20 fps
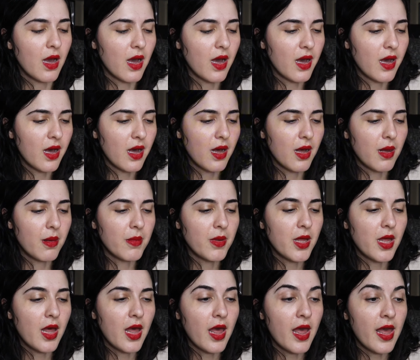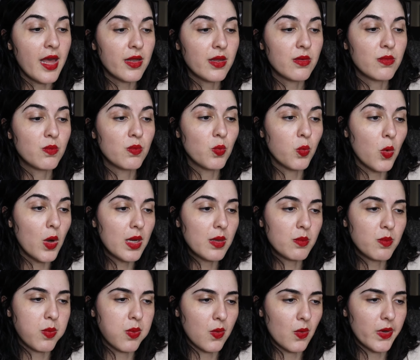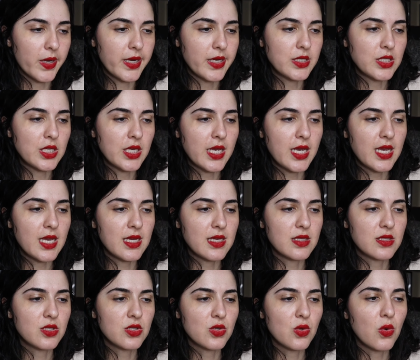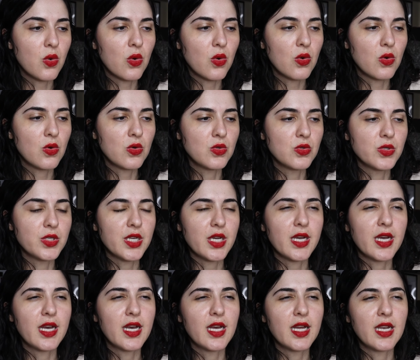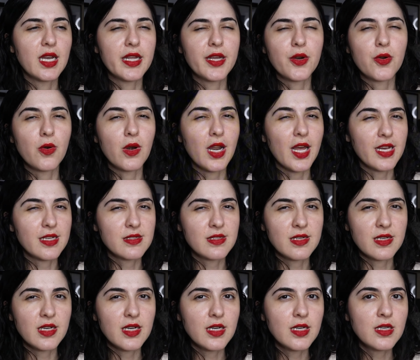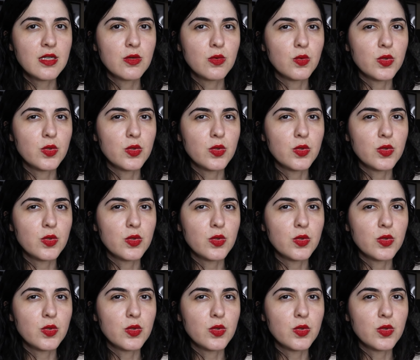At one point, he is called Little Lascar,